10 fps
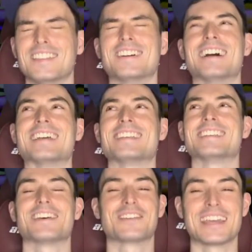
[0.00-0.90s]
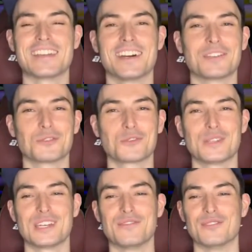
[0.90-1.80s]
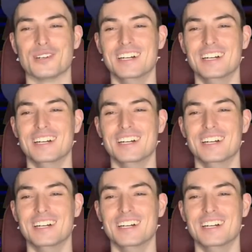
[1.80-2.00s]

Nice. Okay, guys, what should we go for?